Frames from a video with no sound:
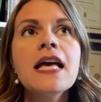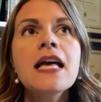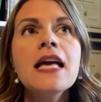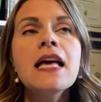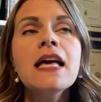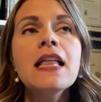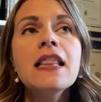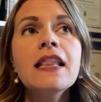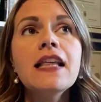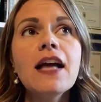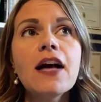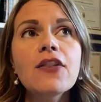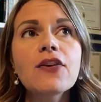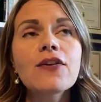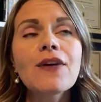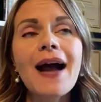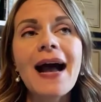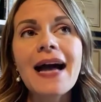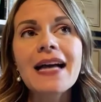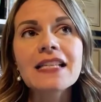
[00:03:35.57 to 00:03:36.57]
The other
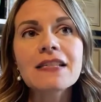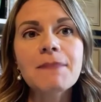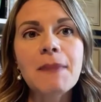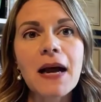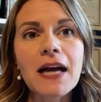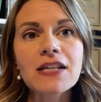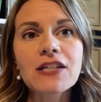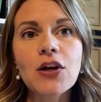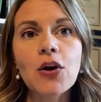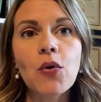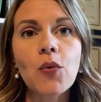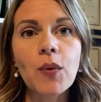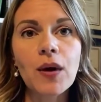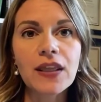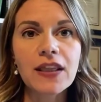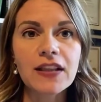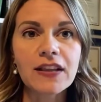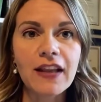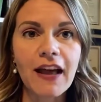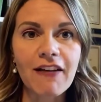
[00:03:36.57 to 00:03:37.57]
aspect with
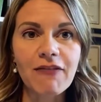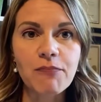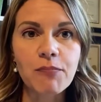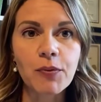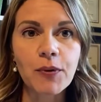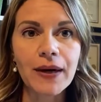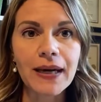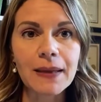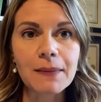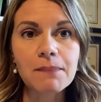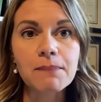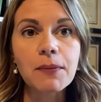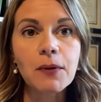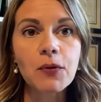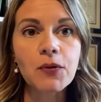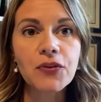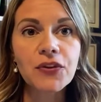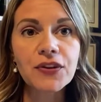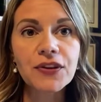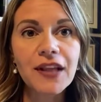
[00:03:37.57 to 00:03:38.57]
the left brain,
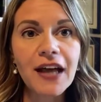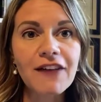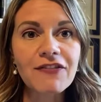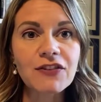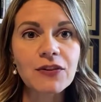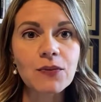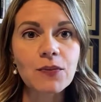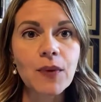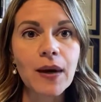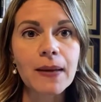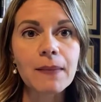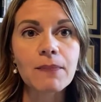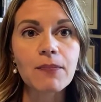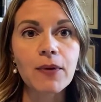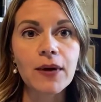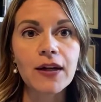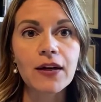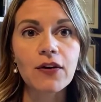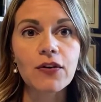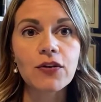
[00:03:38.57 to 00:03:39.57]
both the left and right
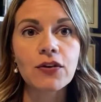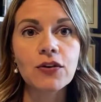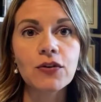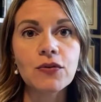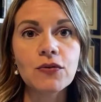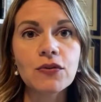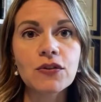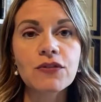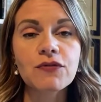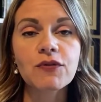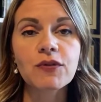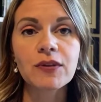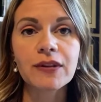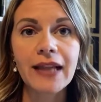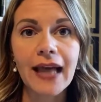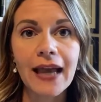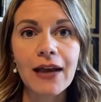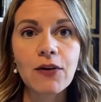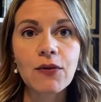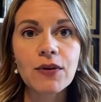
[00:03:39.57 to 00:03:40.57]
brain are used for
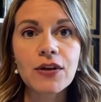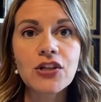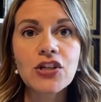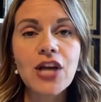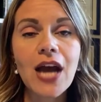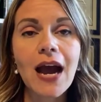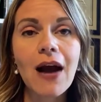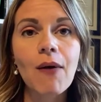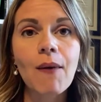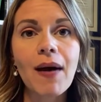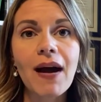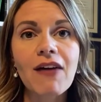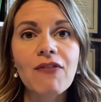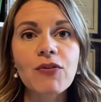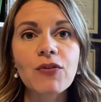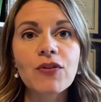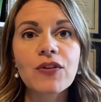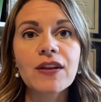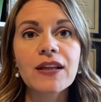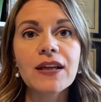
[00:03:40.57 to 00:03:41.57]
language. However,
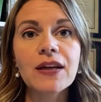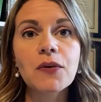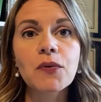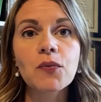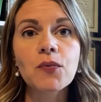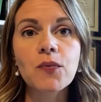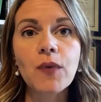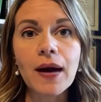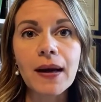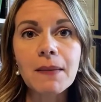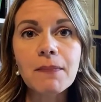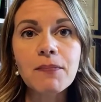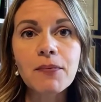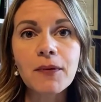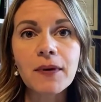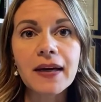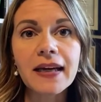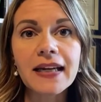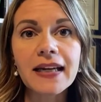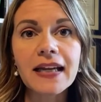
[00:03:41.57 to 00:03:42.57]
the right
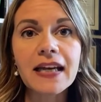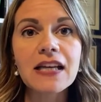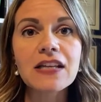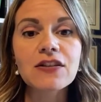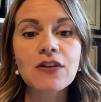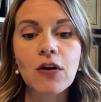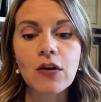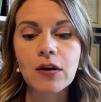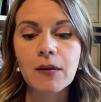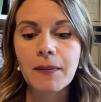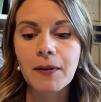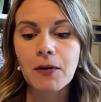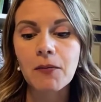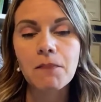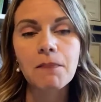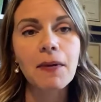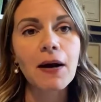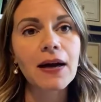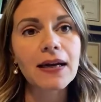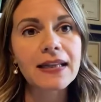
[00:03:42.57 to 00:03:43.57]
brain is all about
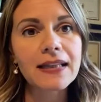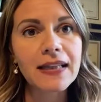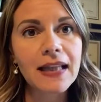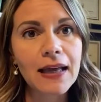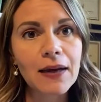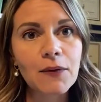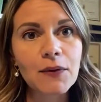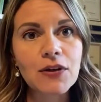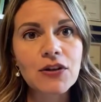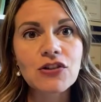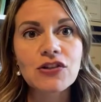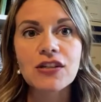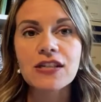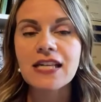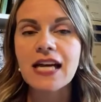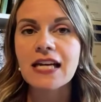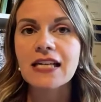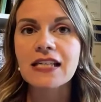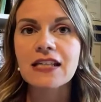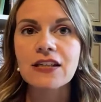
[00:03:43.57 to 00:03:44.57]
body language,
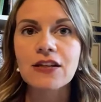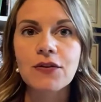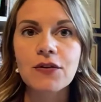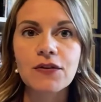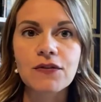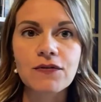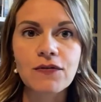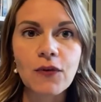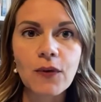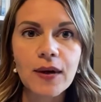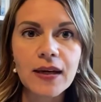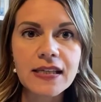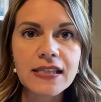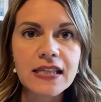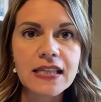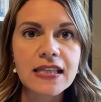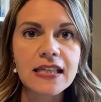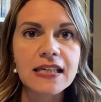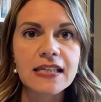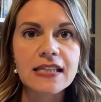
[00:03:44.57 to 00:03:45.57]
detecting tone of voice.
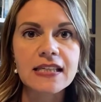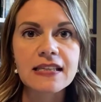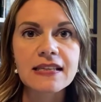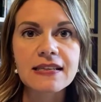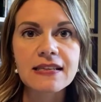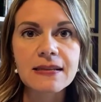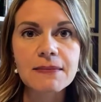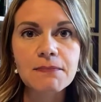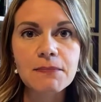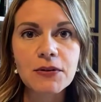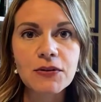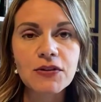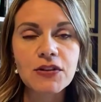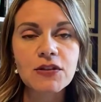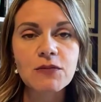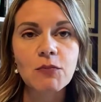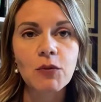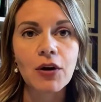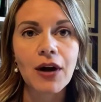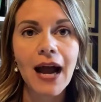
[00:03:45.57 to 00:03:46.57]
It thinks in symbols. It's
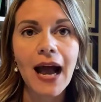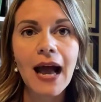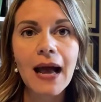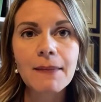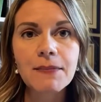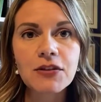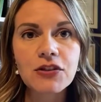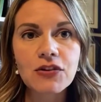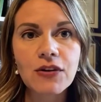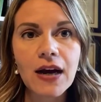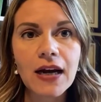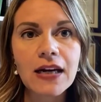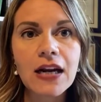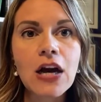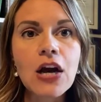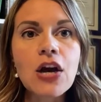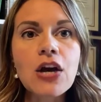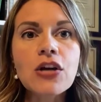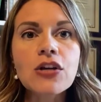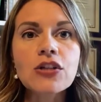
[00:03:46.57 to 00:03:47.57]
more abstract.
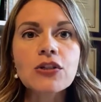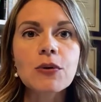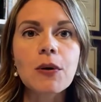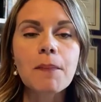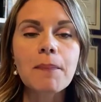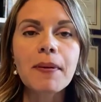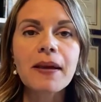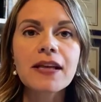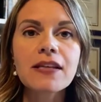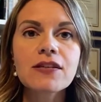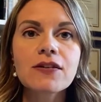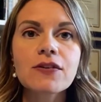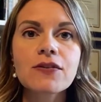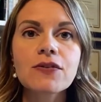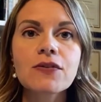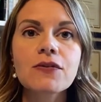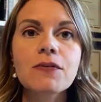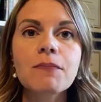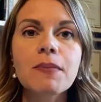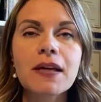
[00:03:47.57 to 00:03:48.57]
So it picks
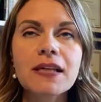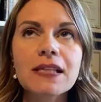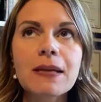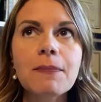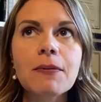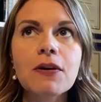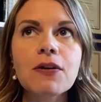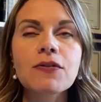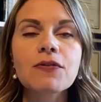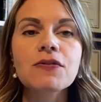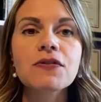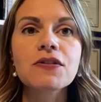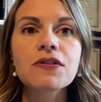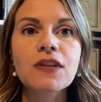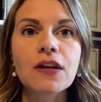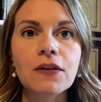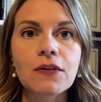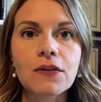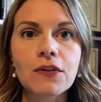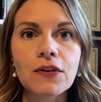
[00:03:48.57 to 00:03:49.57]
up on all those
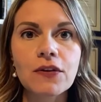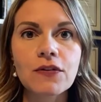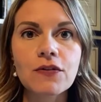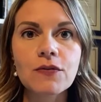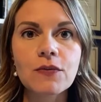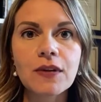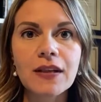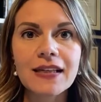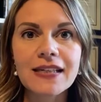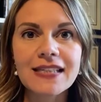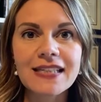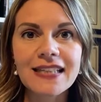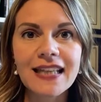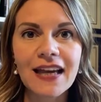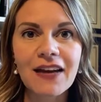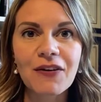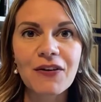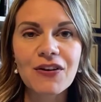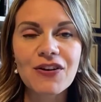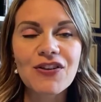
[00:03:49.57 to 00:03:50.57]
subtle cues related to
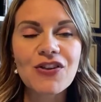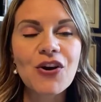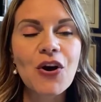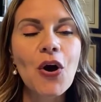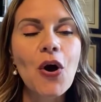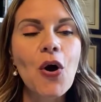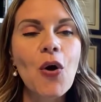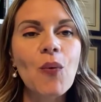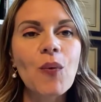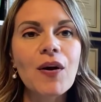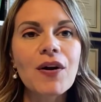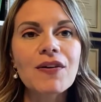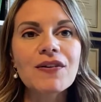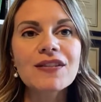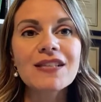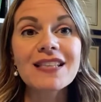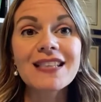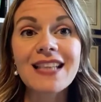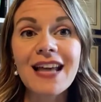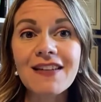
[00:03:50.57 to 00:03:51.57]
language, whereas the
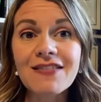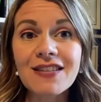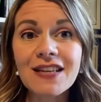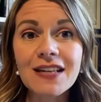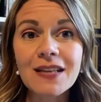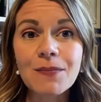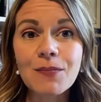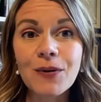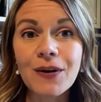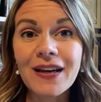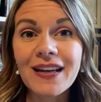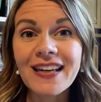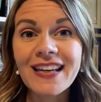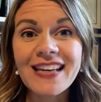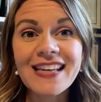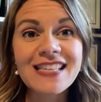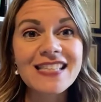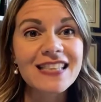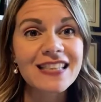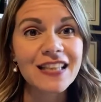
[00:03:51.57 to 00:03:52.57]
left side of the brain
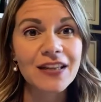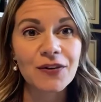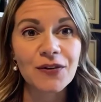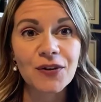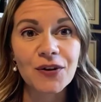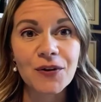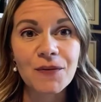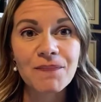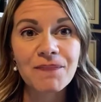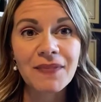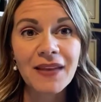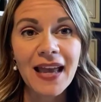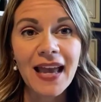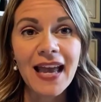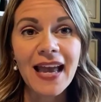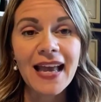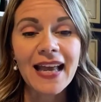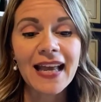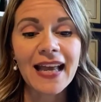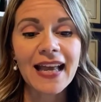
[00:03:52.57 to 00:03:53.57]
is literal.
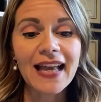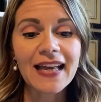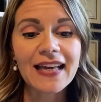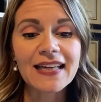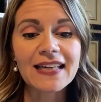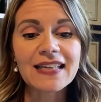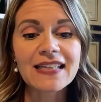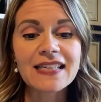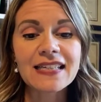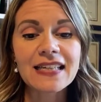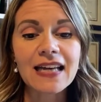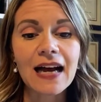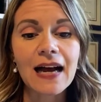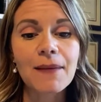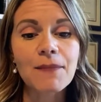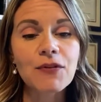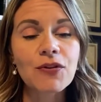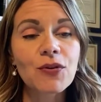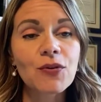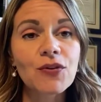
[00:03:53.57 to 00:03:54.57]
And
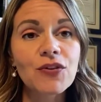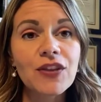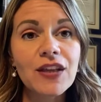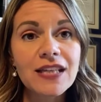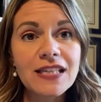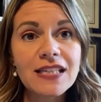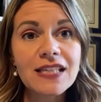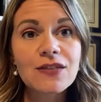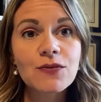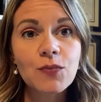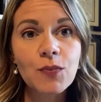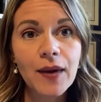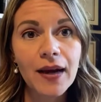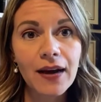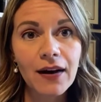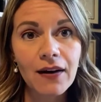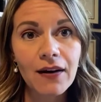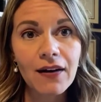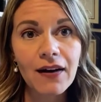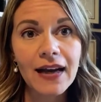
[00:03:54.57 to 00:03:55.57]
so this is
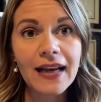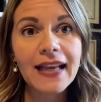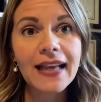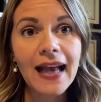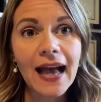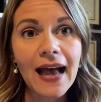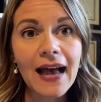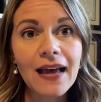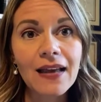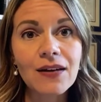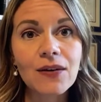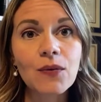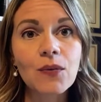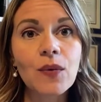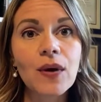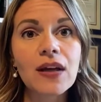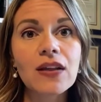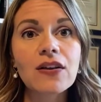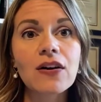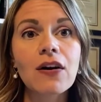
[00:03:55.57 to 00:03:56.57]
where, again,
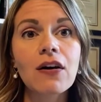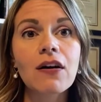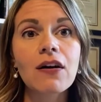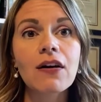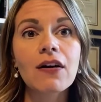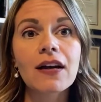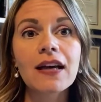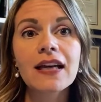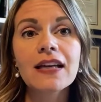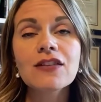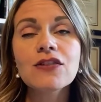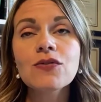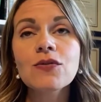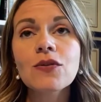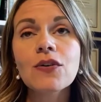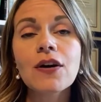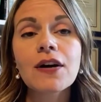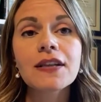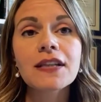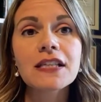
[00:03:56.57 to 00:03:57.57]
with our kids who are
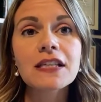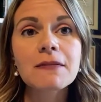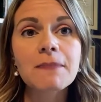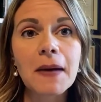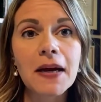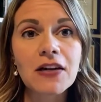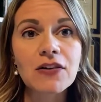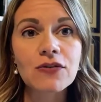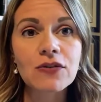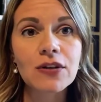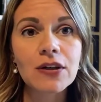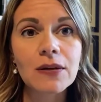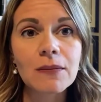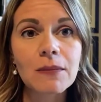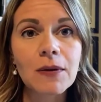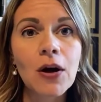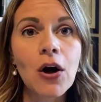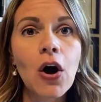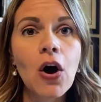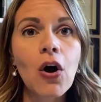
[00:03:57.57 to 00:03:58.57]
on the spectrum,
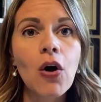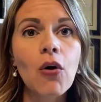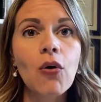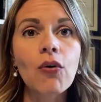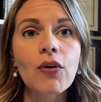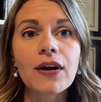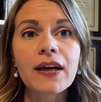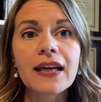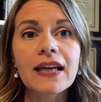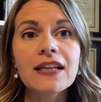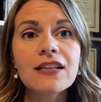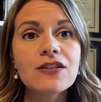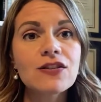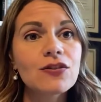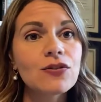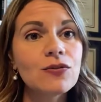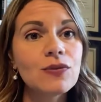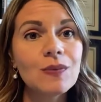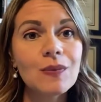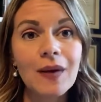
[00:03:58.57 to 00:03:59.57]
or kids
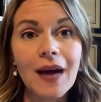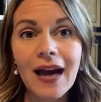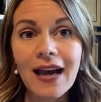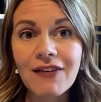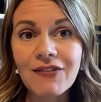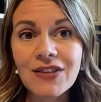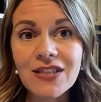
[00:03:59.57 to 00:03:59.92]
who, I even see